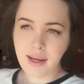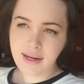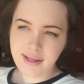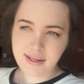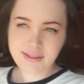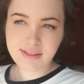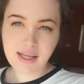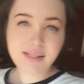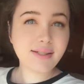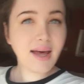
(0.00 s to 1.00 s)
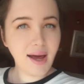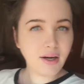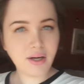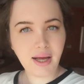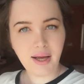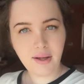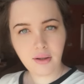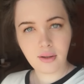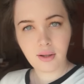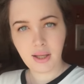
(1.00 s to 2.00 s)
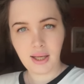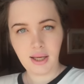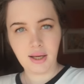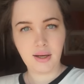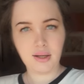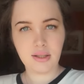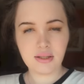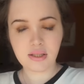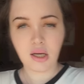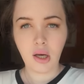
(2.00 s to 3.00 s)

it is Saturday and